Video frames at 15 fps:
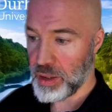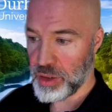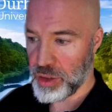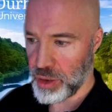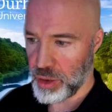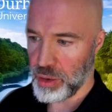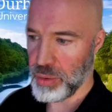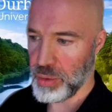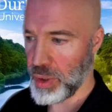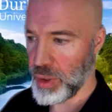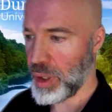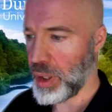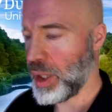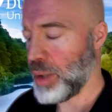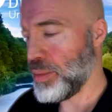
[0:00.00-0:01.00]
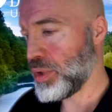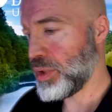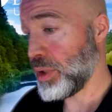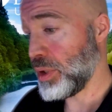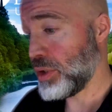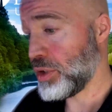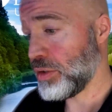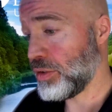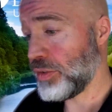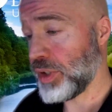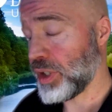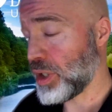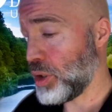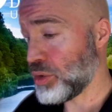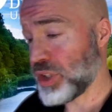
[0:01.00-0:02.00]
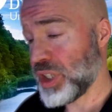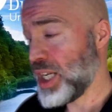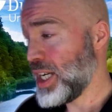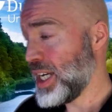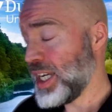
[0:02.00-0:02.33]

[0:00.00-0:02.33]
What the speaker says: to fulfill our goals.